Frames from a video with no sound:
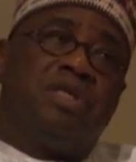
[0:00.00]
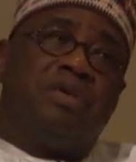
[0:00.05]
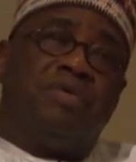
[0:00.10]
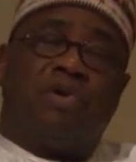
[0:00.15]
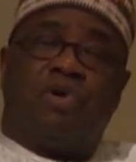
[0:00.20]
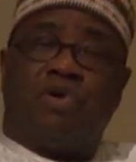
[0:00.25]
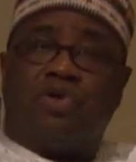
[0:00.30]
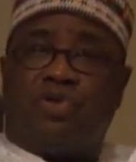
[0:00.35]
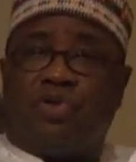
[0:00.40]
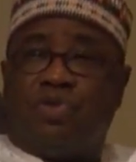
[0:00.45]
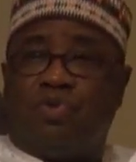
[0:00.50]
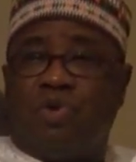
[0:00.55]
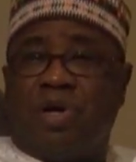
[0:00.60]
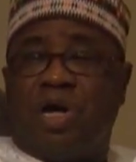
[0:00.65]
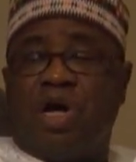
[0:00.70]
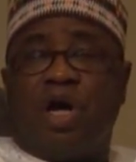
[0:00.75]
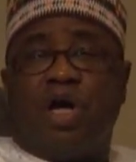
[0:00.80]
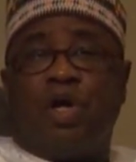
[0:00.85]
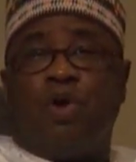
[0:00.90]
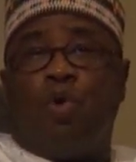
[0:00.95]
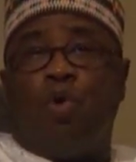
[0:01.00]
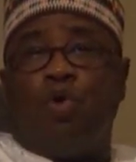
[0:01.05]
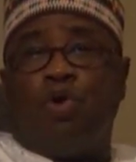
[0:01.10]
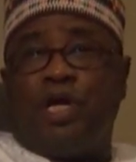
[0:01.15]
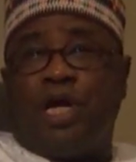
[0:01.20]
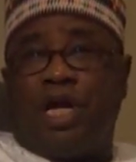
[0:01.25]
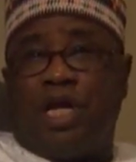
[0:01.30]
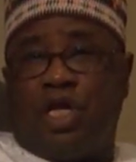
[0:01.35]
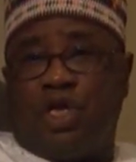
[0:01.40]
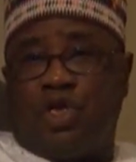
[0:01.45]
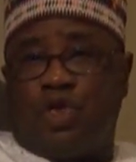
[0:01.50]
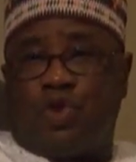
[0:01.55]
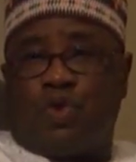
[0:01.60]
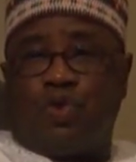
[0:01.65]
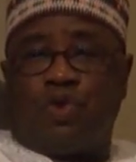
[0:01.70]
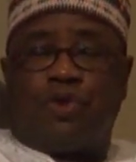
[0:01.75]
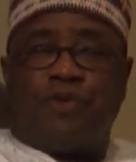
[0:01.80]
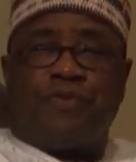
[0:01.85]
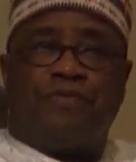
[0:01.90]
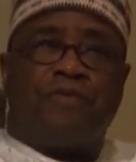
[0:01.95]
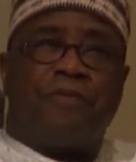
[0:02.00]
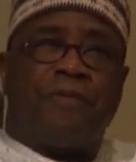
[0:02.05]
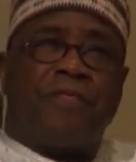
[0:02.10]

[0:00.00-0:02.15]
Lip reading: because we are an ODL institution.